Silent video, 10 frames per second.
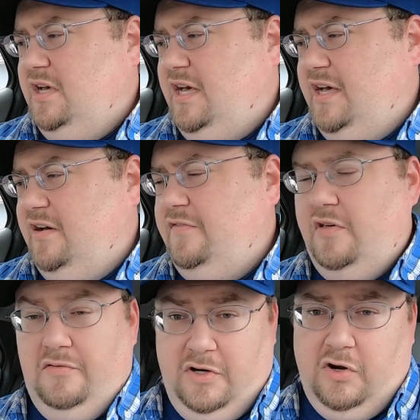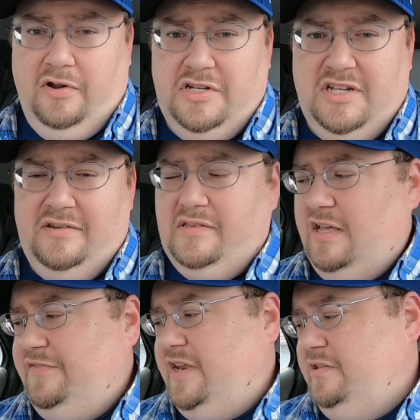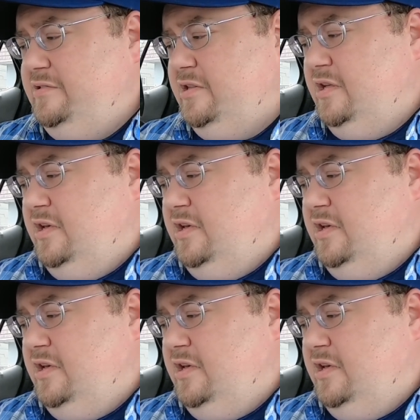of the current gen stuff, that is.